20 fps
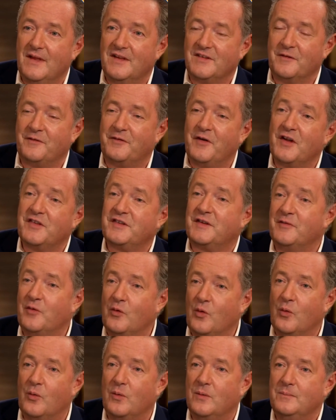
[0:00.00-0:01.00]
So first of
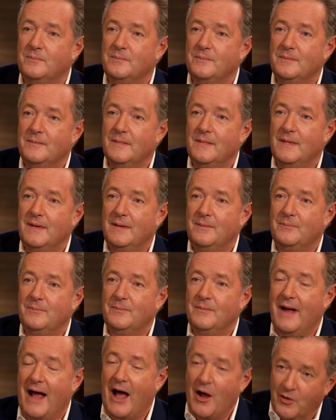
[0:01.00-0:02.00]
all,
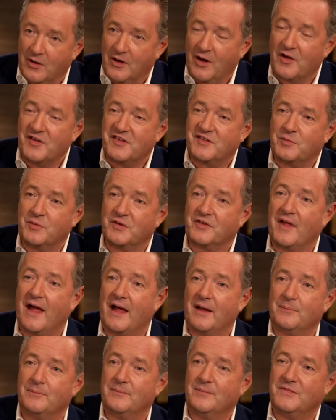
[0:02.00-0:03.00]
how close was
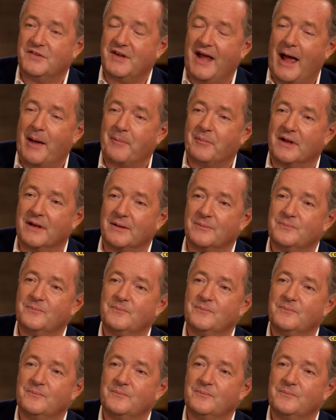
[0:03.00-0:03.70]
that to happening?